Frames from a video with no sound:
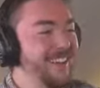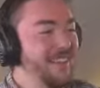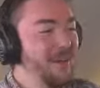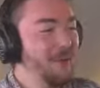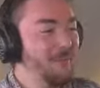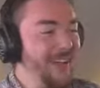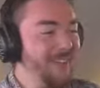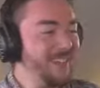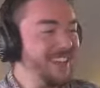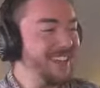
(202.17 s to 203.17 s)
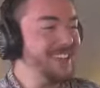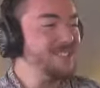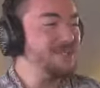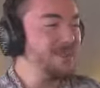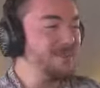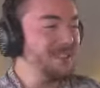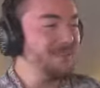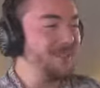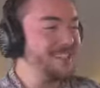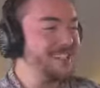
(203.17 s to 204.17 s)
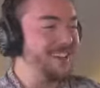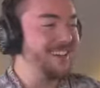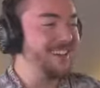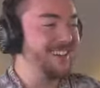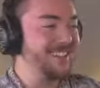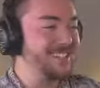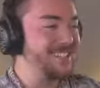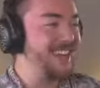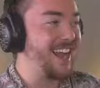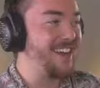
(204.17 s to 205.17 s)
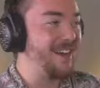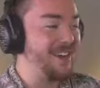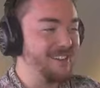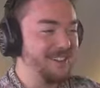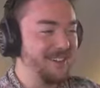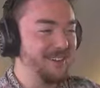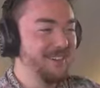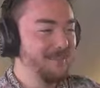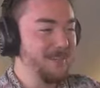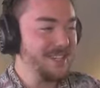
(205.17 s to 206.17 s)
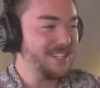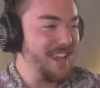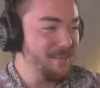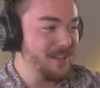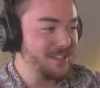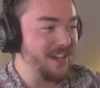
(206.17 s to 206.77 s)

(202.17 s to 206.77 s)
I give you credit. Wait, we can legitimately play soccer. This is kind of hard, though. My stamina's